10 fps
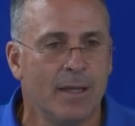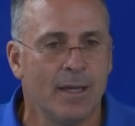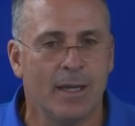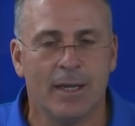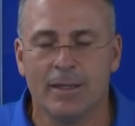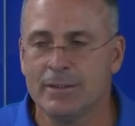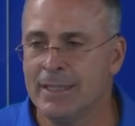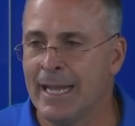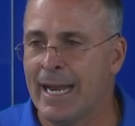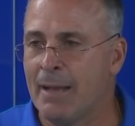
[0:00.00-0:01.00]
uh,
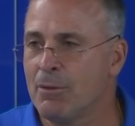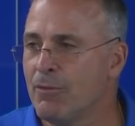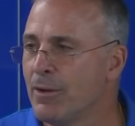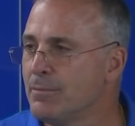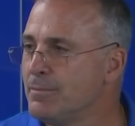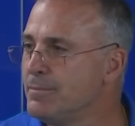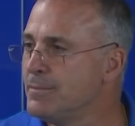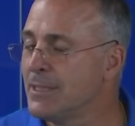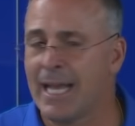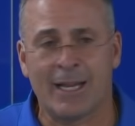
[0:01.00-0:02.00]
in that atmosphere.
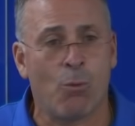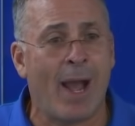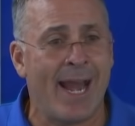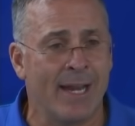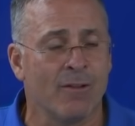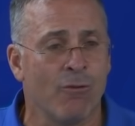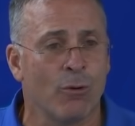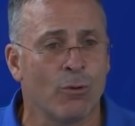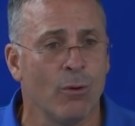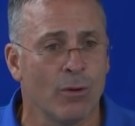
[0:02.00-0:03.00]
Got quiet in the
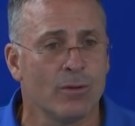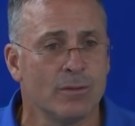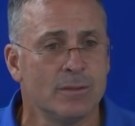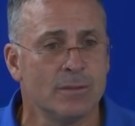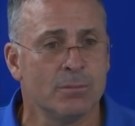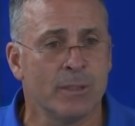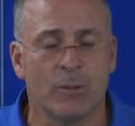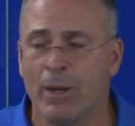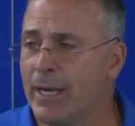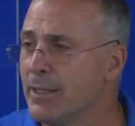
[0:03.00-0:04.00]
fourth quarter, pretty
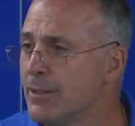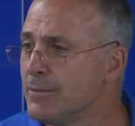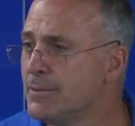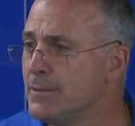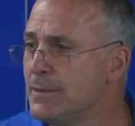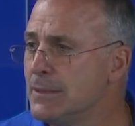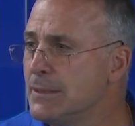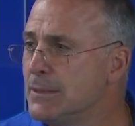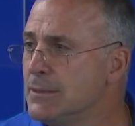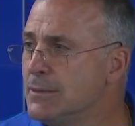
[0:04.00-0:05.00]
quiet in there.
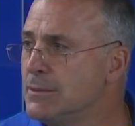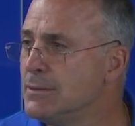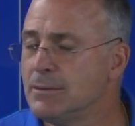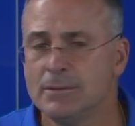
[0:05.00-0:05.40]
out